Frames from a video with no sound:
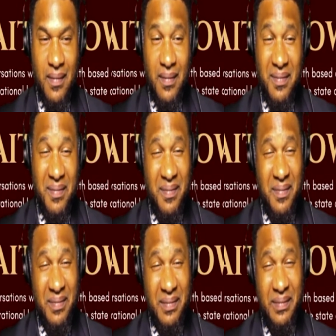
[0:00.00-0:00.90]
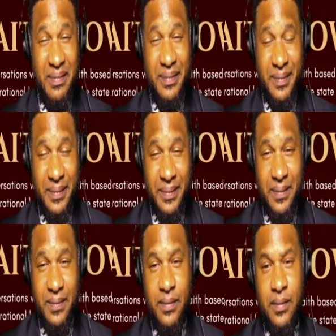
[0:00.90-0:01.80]

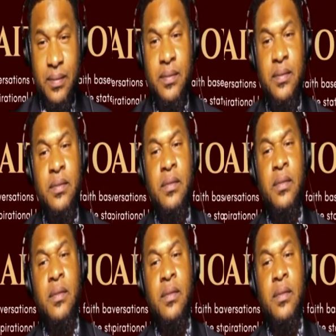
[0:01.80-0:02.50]
The person shown says nothing.